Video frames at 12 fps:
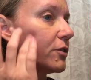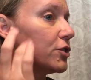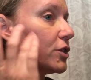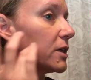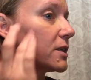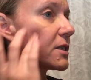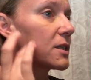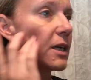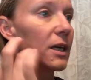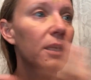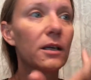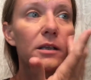Just
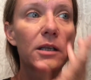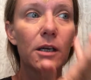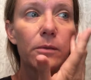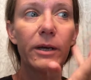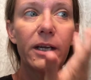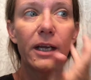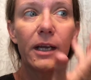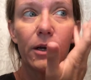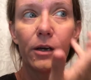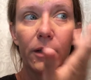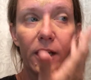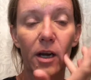getting a little bit
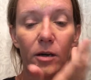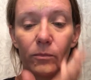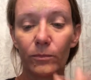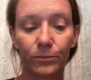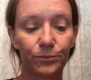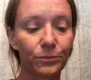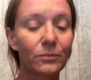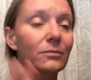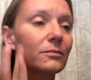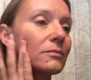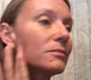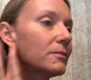here and there.
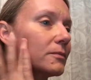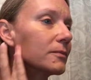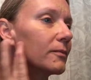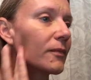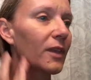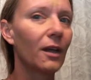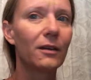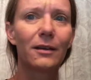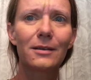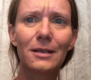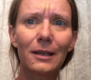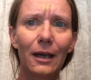
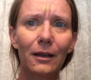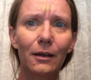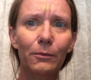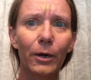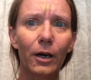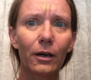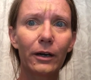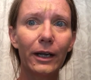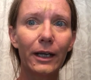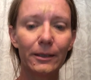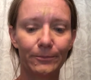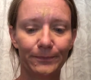Doesn't that look pretty?